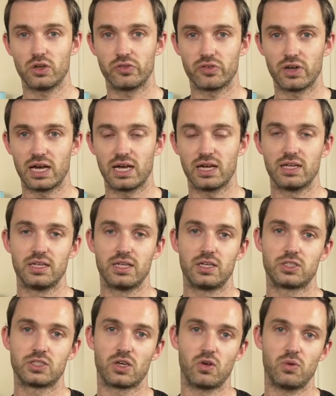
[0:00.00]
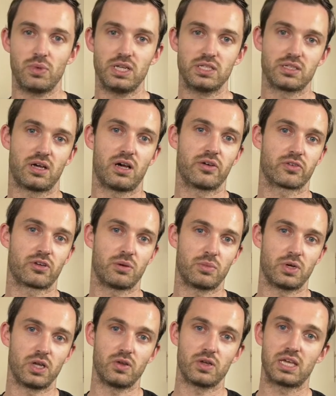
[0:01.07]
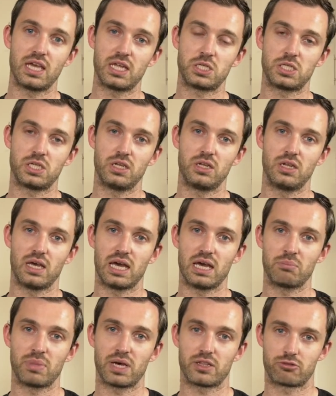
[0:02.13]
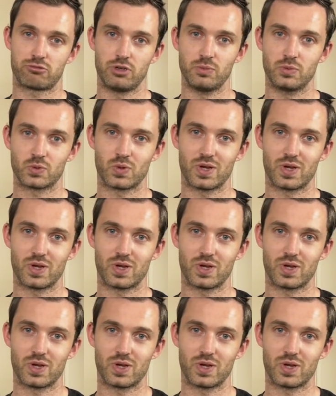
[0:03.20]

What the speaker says: flat, so it means that I've got my own kitchen and bathroom as